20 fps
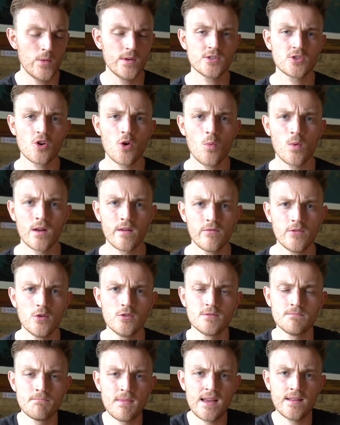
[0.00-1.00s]
It's got one of
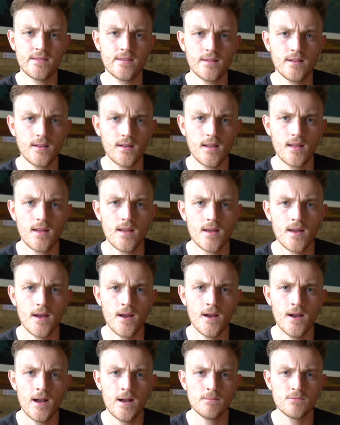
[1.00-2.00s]
those metal
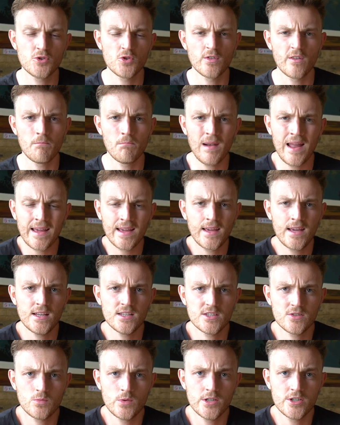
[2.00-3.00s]
sort of
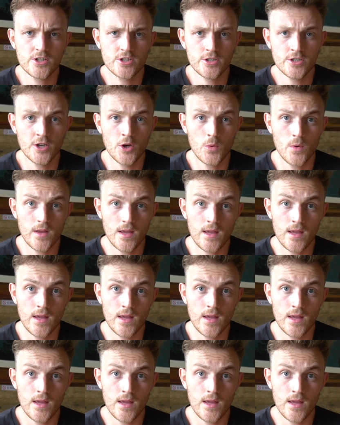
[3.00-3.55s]
blankets, which, you know,